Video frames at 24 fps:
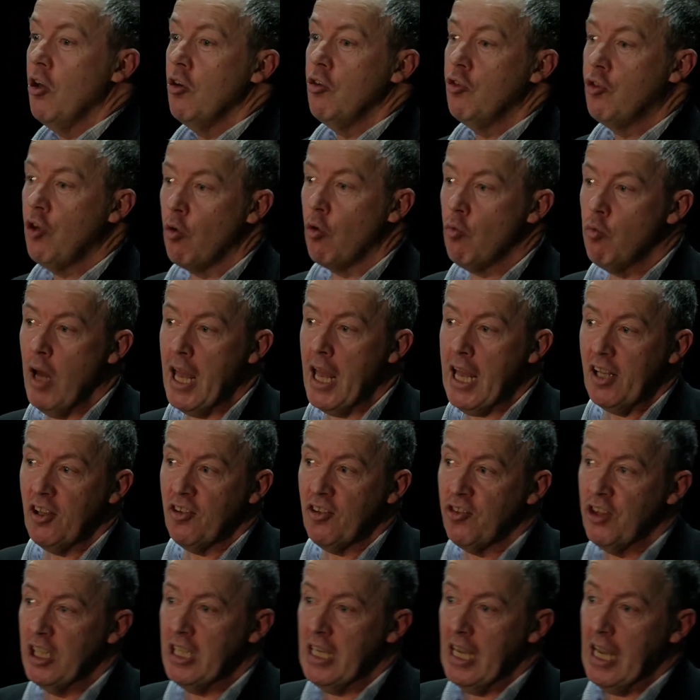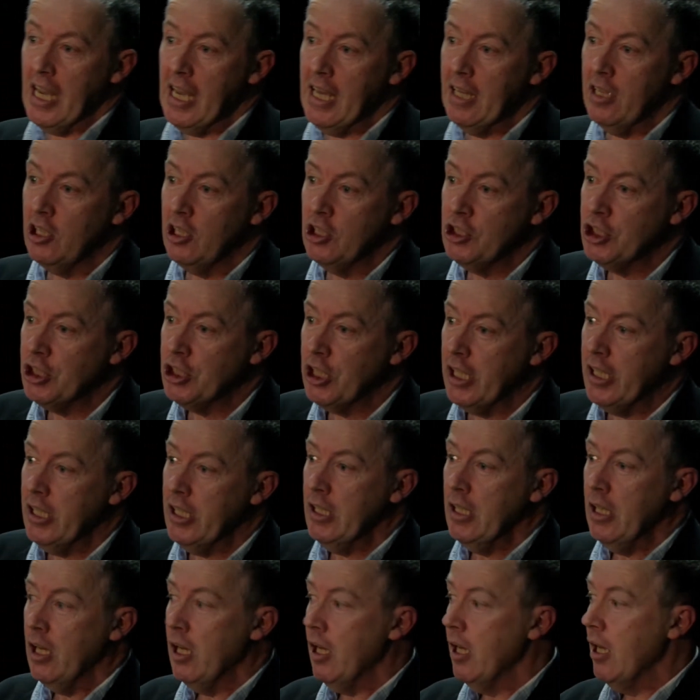Directs the
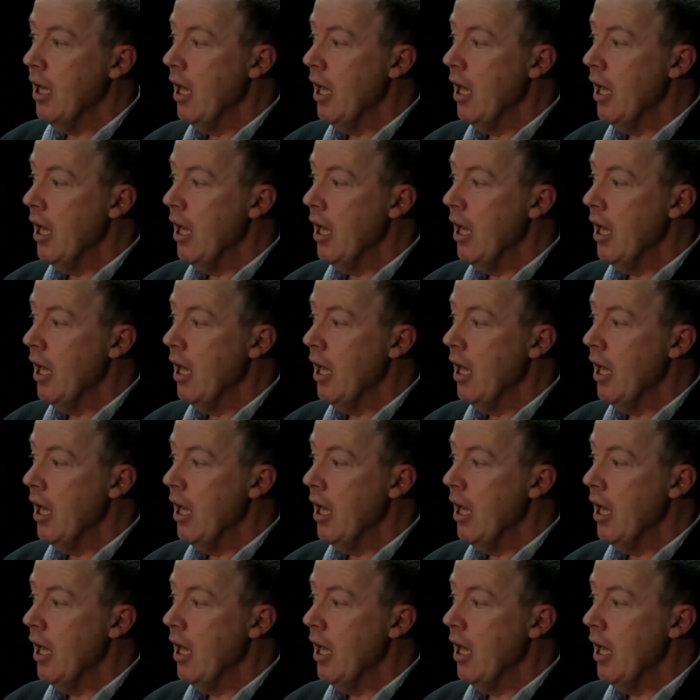energy